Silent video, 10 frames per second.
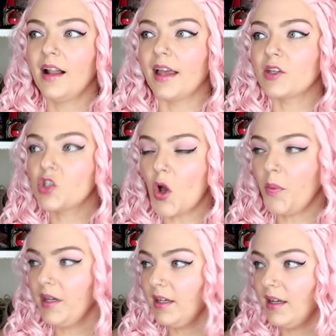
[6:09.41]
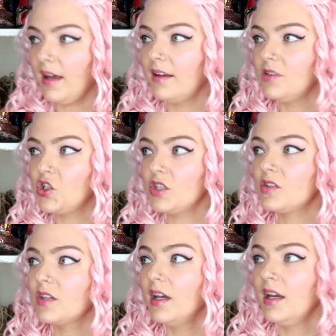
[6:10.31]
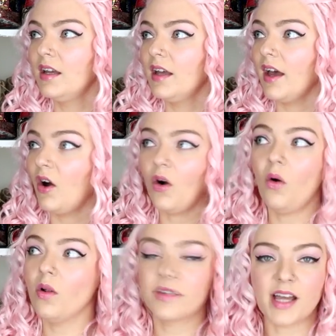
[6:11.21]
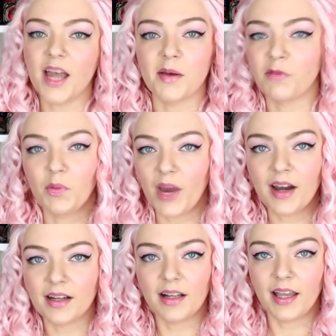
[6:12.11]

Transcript: like shopping, and just all the time I've been wearing it.